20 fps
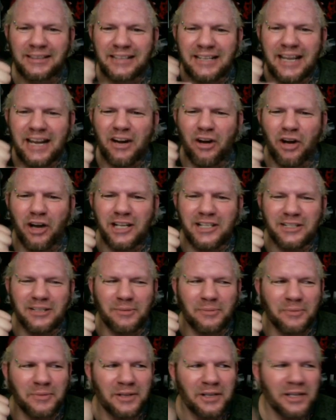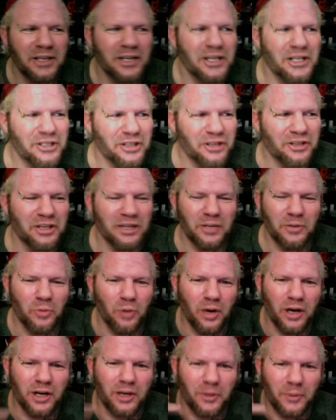Isn't that awesome? So you can
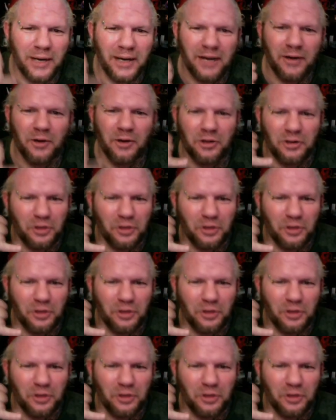walk around